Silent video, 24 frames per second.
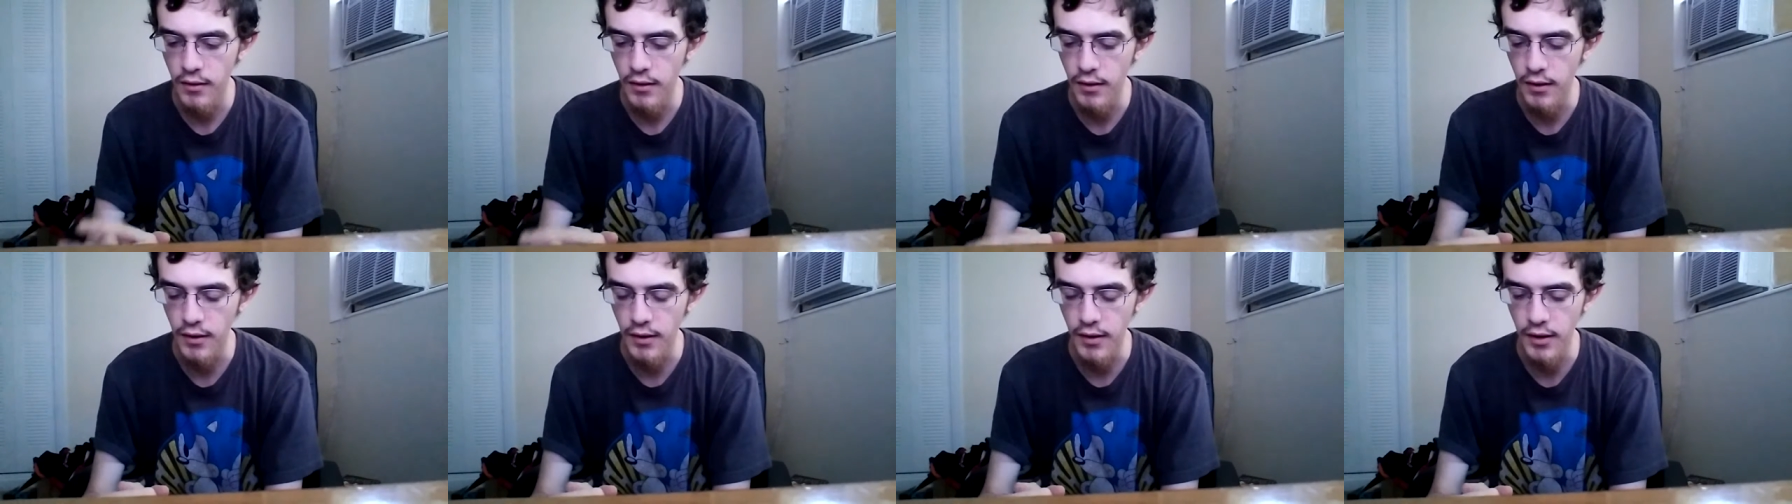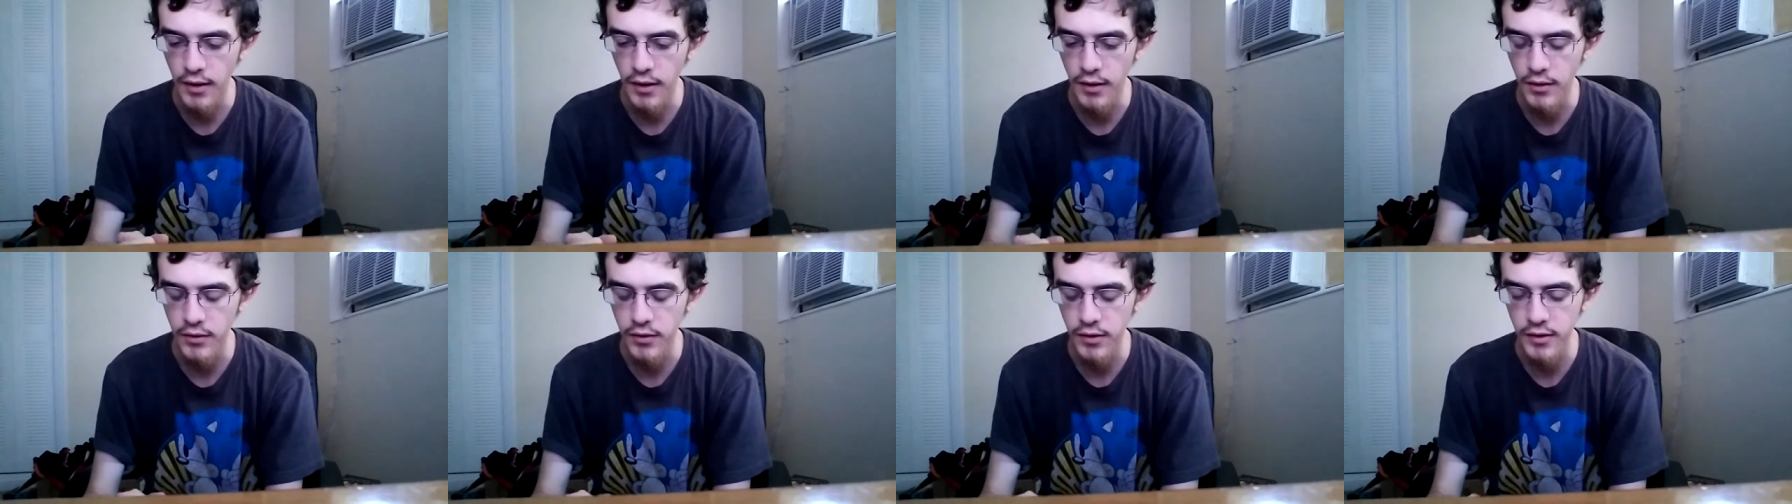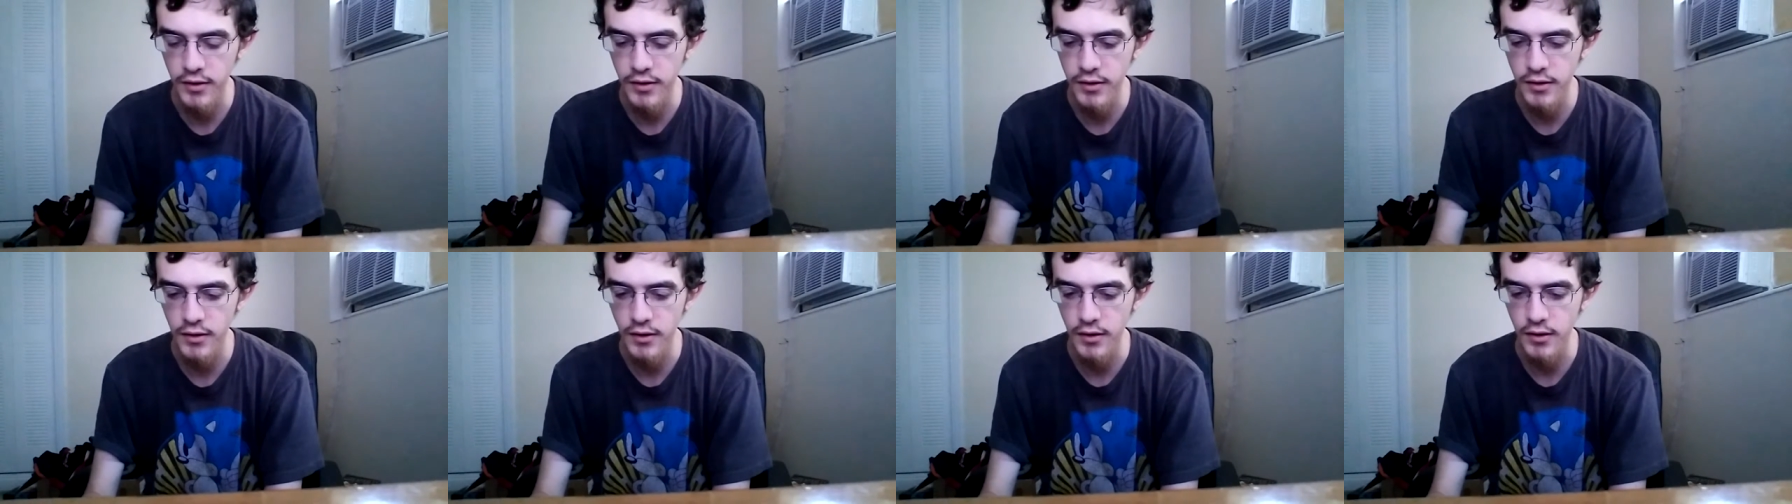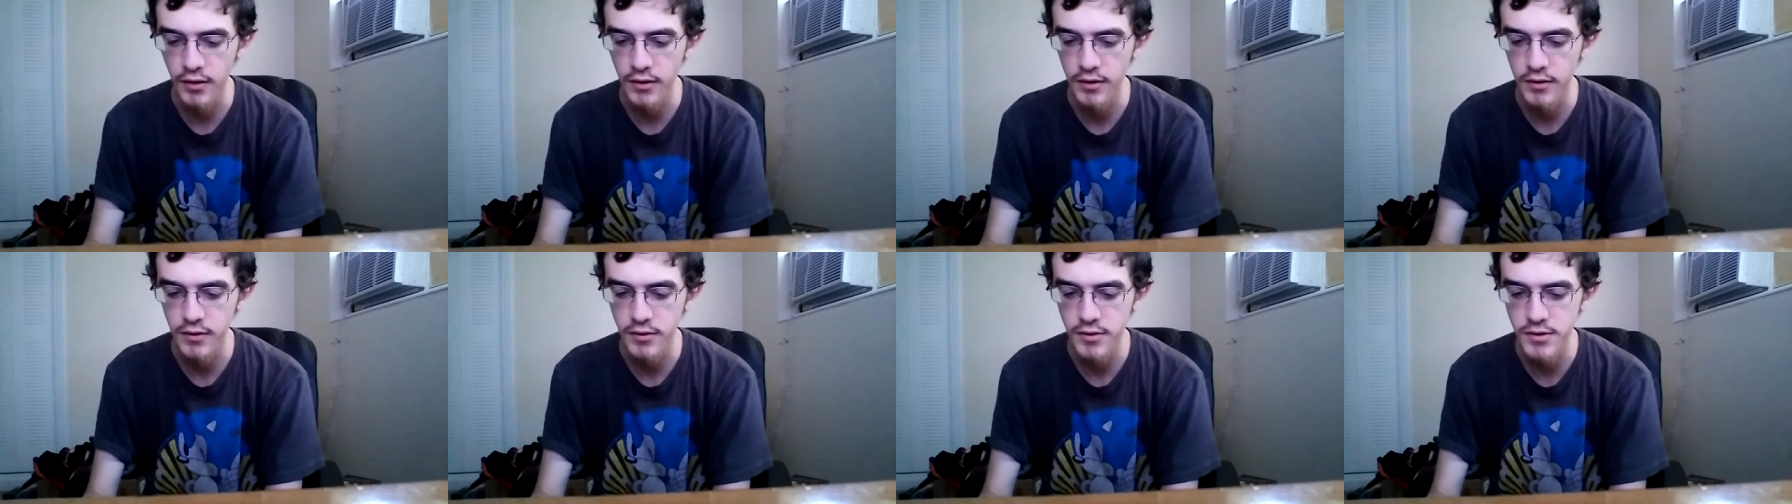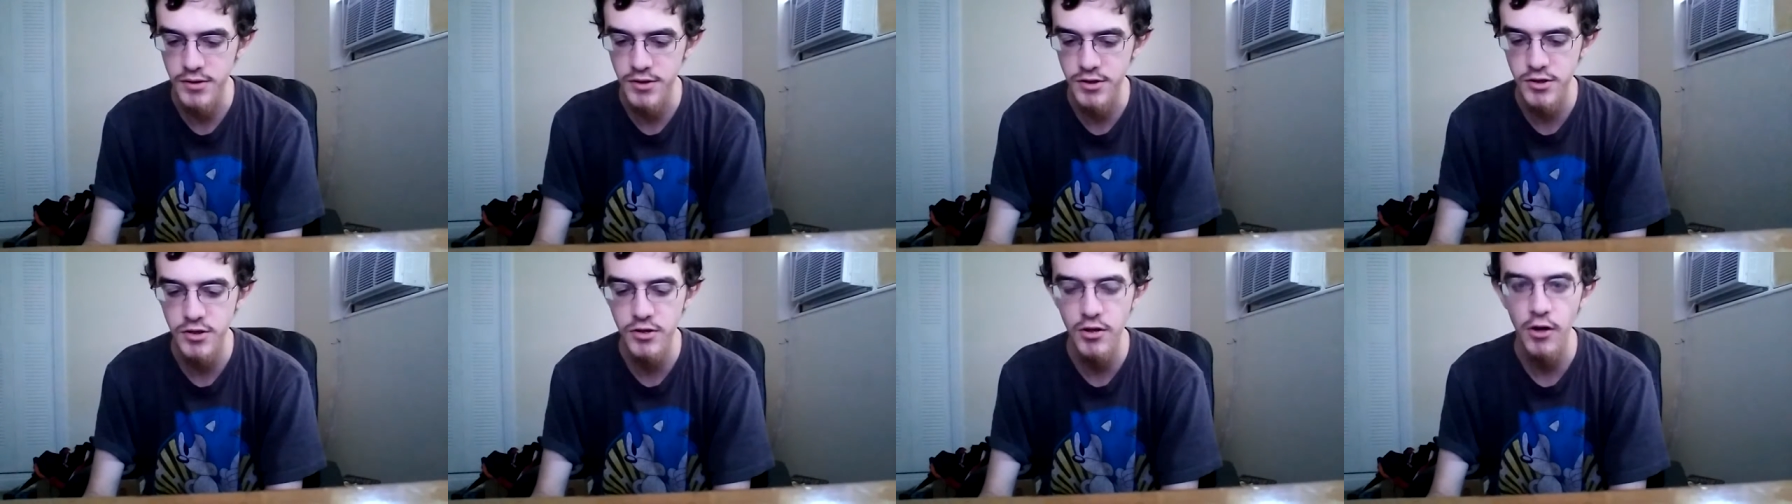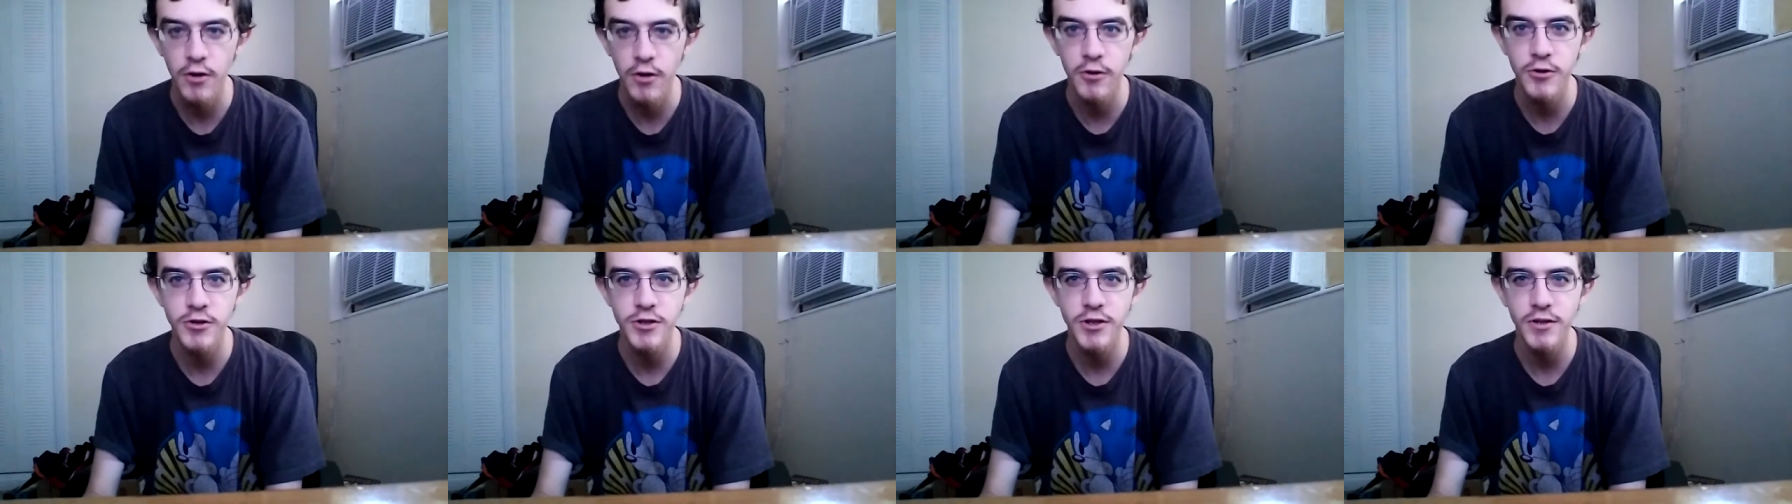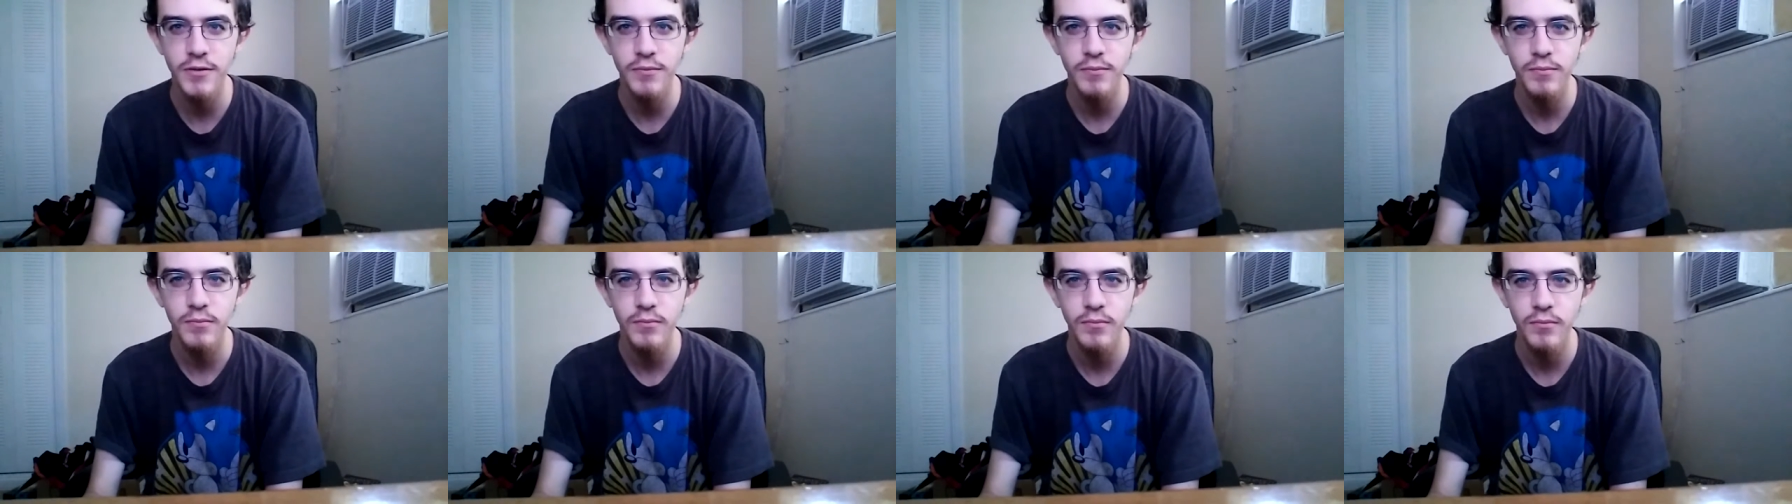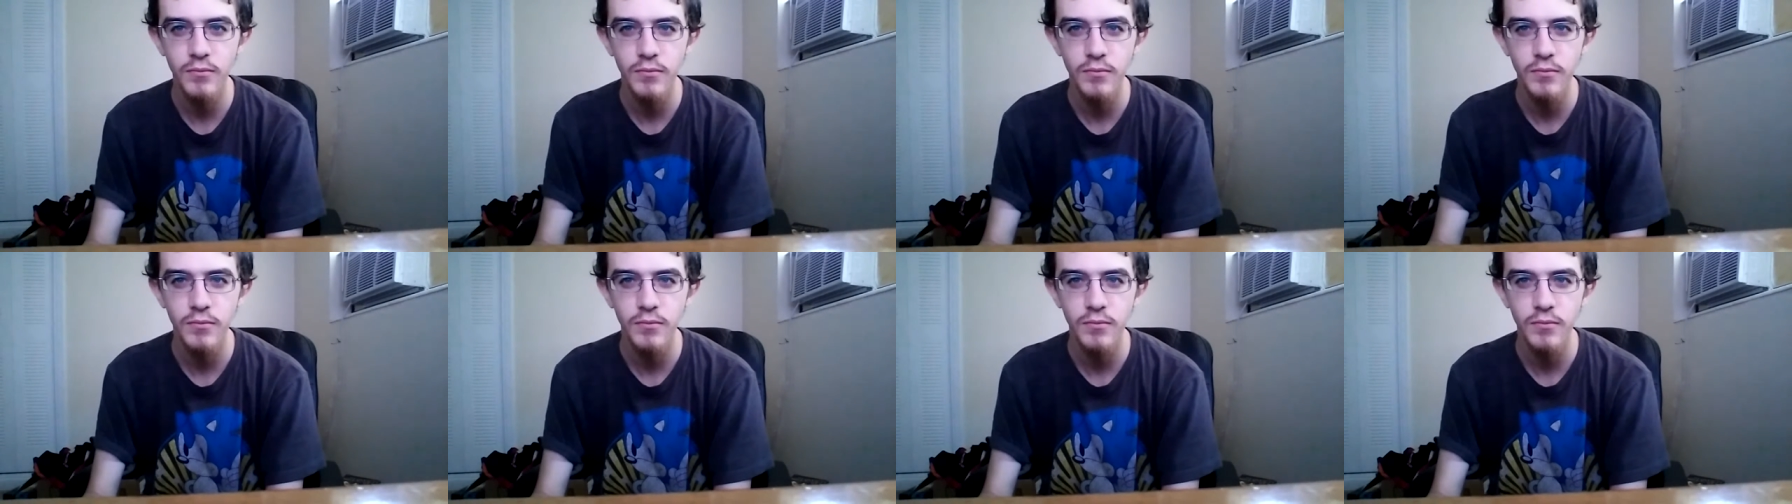I think Sergeant.